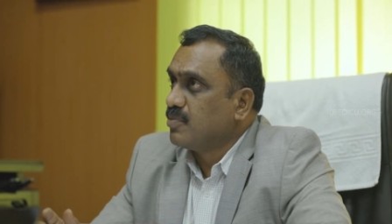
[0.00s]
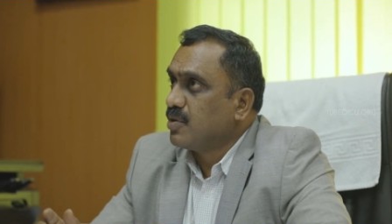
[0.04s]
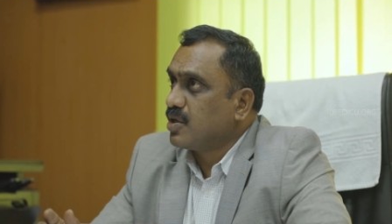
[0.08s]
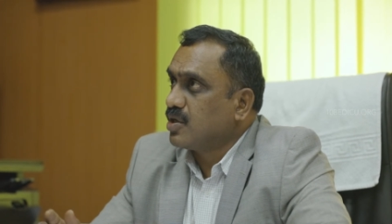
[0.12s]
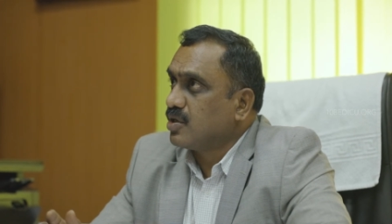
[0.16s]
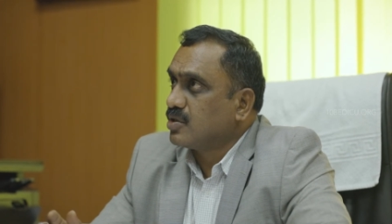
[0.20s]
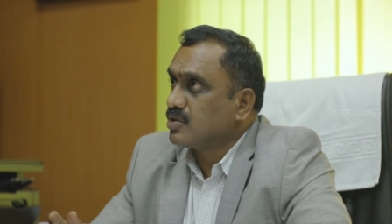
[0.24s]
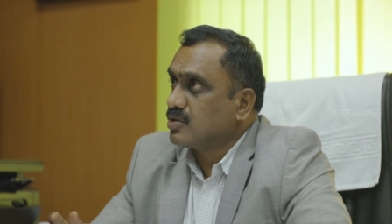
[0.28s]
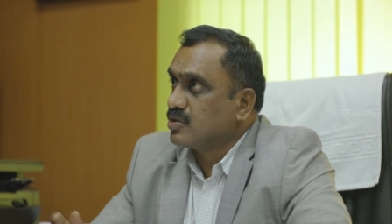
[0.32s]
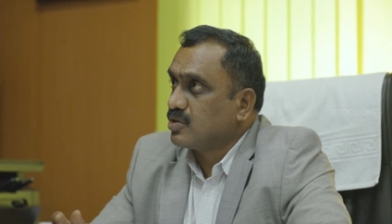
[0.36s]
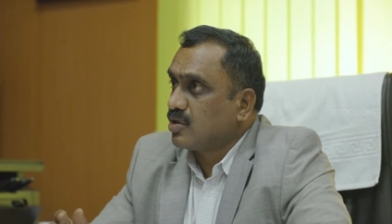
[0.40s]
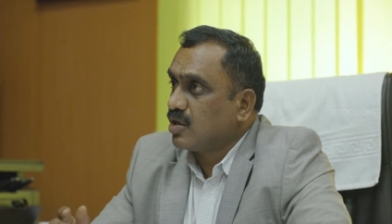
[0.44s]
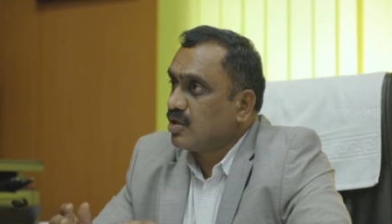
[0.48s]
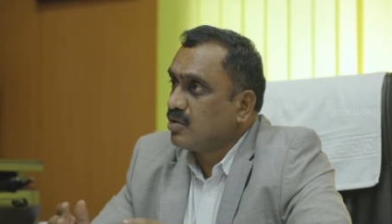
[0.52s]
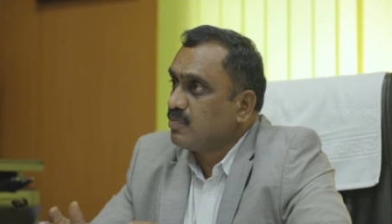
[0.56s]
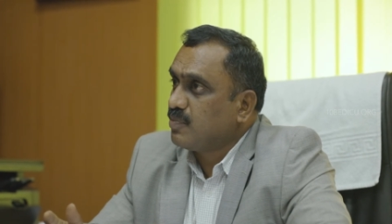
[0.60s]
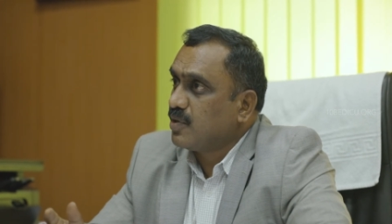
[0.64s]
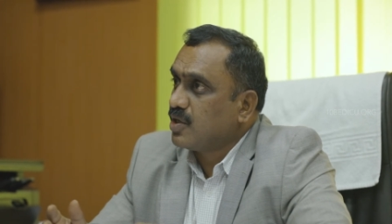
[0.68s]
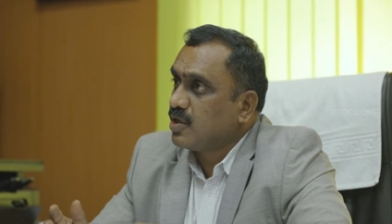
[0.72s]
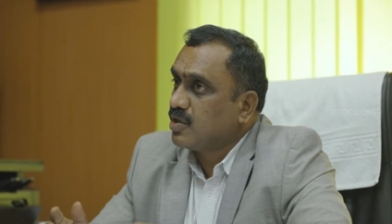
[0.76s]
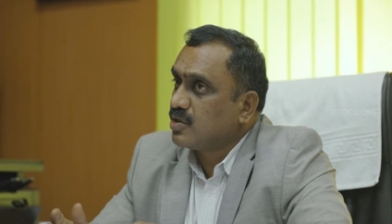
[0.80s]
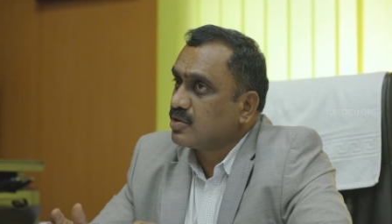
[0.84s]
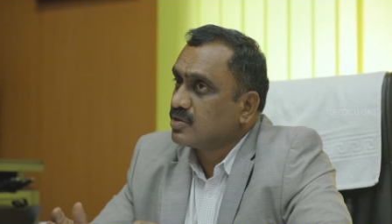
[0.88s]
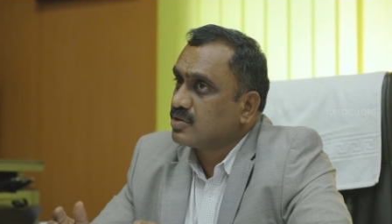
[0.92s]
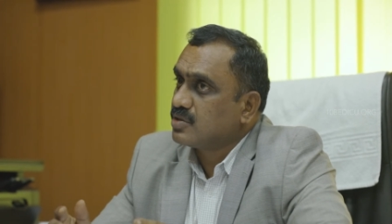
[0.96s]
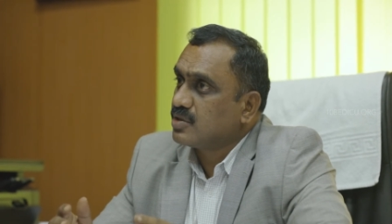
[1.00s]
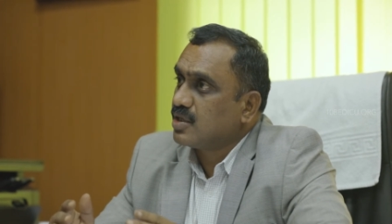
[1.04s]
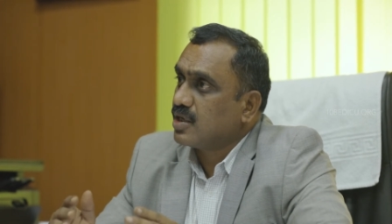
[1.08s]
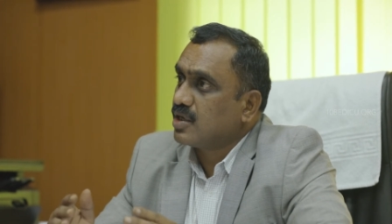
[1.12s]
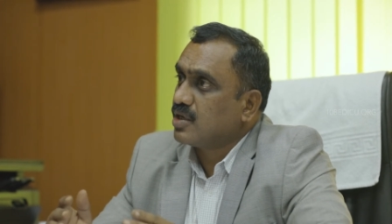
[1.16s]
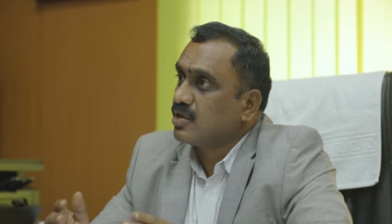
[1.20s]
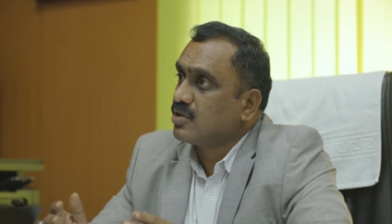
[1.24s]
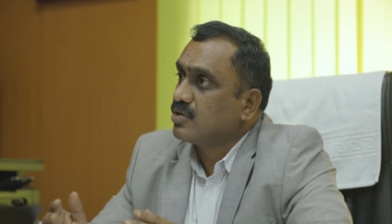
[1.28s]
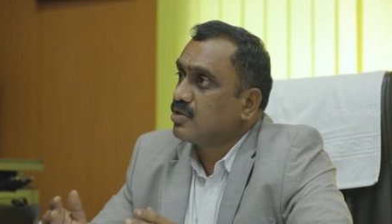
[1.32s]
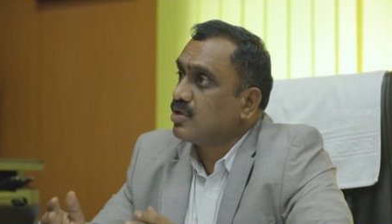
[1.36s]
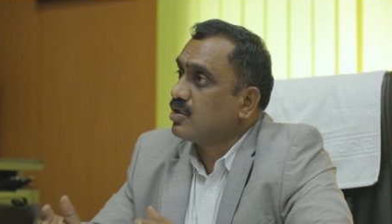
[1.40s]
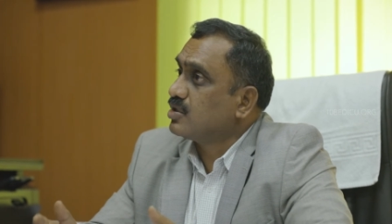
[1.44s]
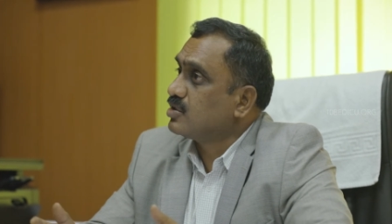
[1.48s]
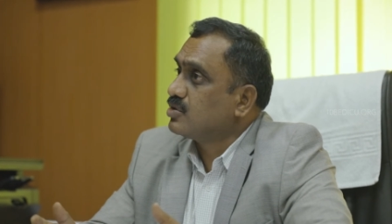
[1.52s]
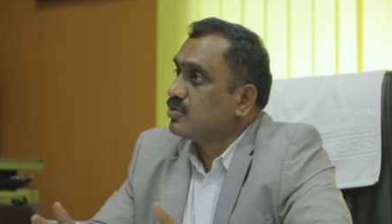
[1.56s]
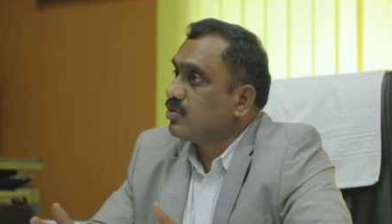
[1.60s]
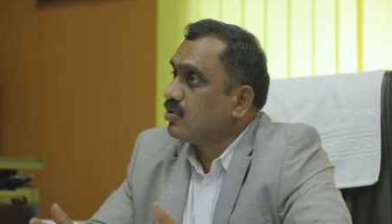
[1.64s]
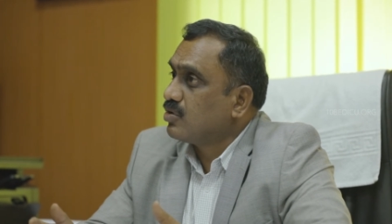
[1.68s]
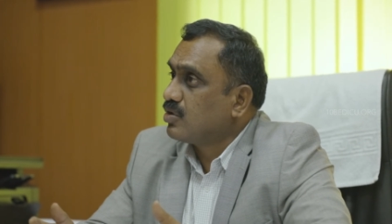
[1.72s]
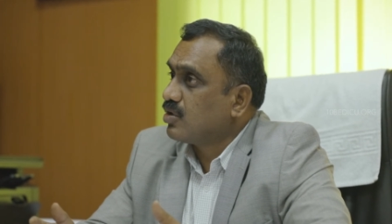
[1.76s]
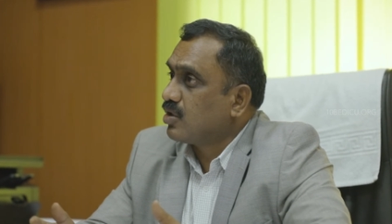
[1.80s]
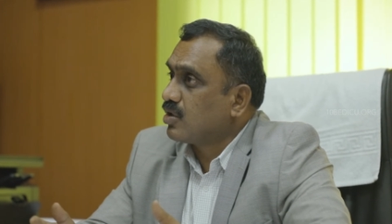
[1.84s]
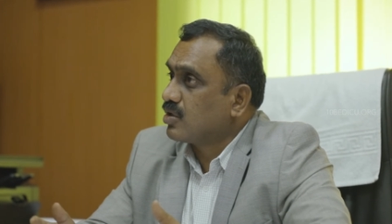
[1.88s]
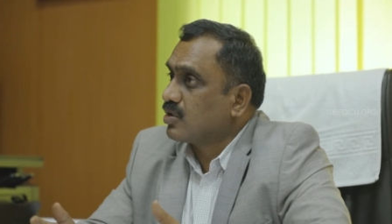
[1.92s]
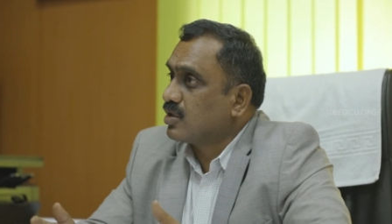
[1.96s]
because not because there are, there is
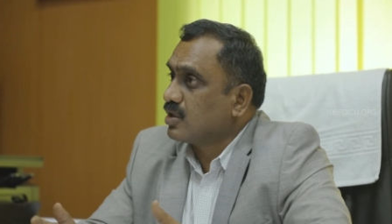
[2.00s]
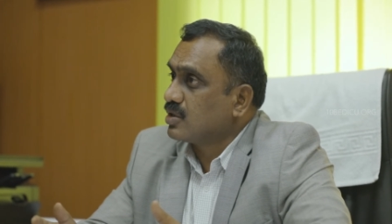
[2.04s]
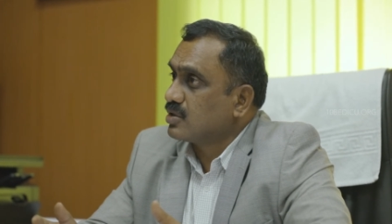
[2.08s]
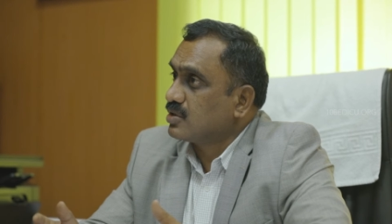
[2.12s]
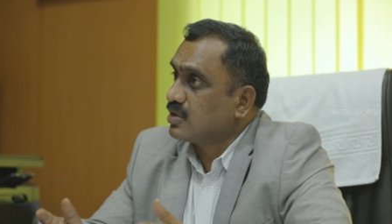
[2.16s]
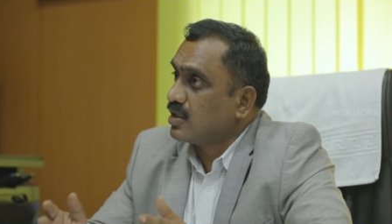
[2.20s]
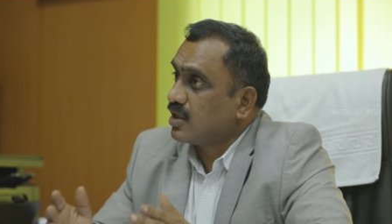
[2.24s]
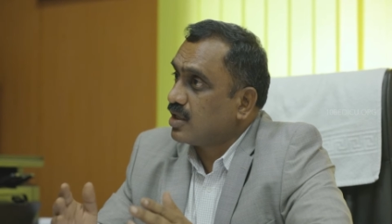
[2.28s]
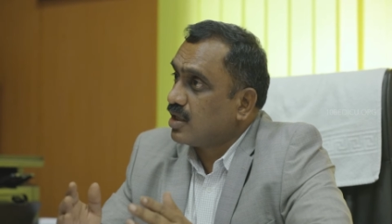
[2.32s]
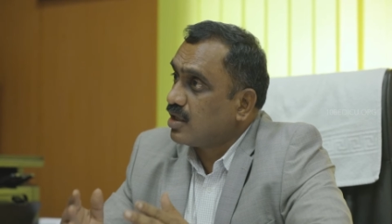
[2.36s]
no doctors.